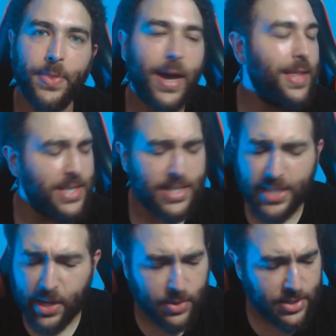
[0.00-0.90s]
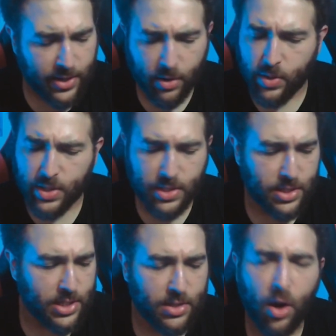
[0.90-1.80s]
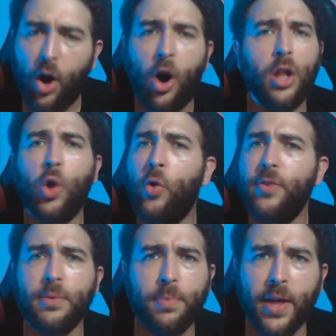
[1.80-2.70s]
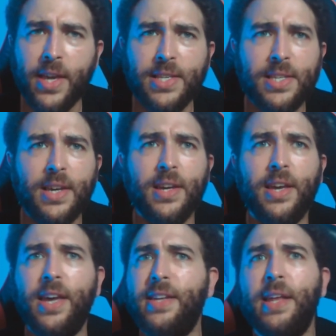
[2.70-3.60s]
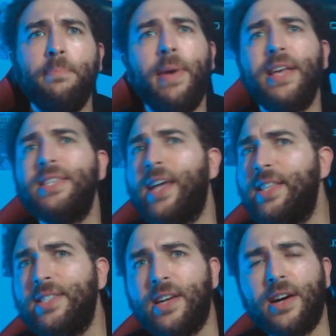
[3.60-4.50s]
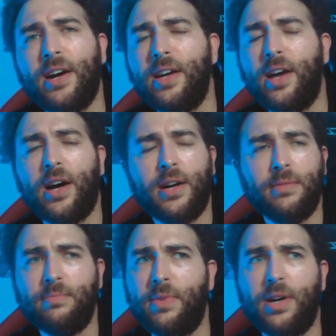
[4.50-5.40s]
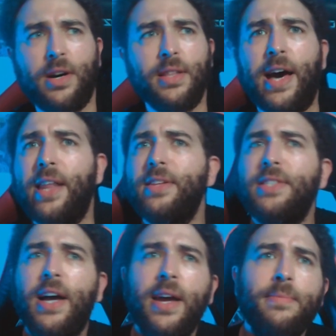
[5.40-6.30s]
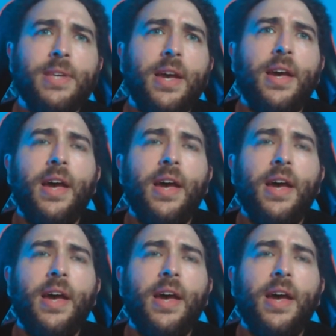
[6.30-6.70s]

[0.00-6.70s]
I think the sequencing was just all over the place. It didn't make sense a lot of the times.